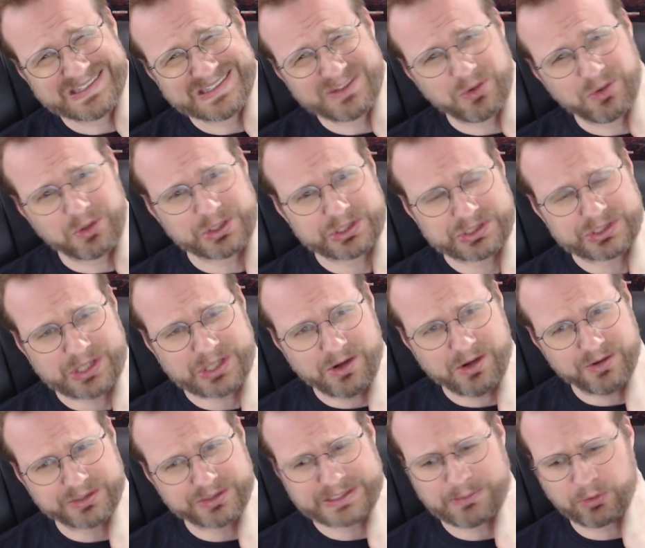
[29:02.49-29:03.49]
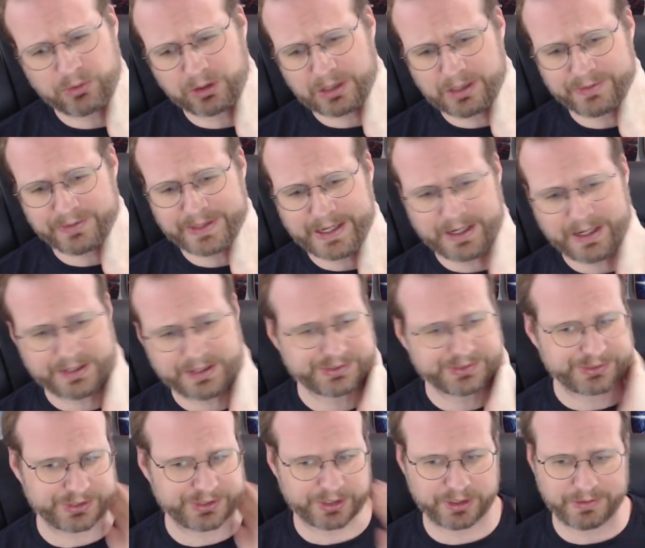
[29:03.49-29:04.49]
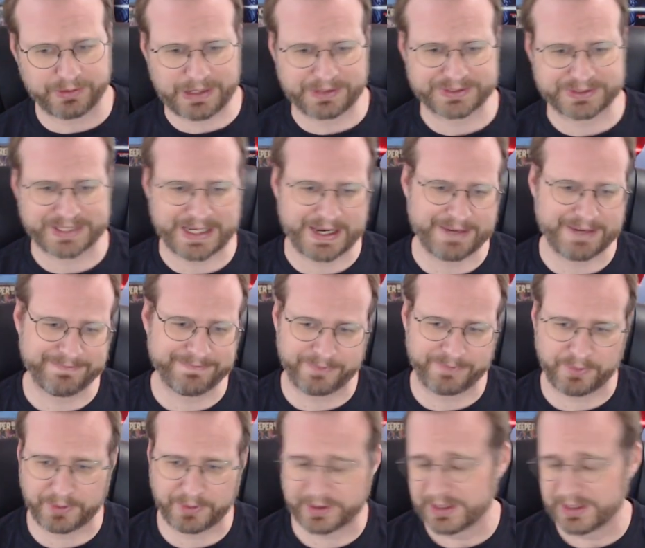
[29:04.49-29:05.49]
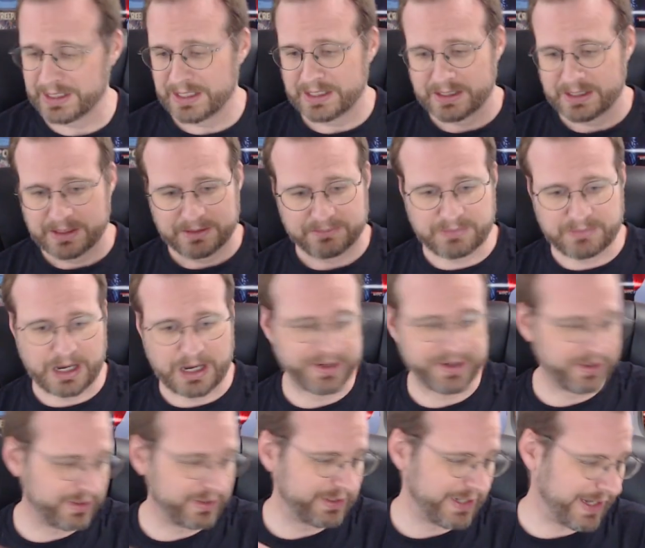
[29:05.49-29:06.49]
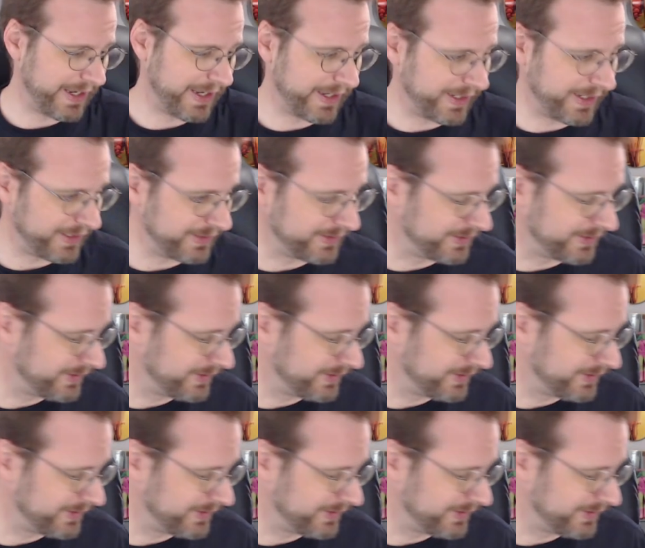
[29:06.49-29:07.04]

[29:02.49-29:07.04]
or so, somewhere around there. So turnaround time for Modern and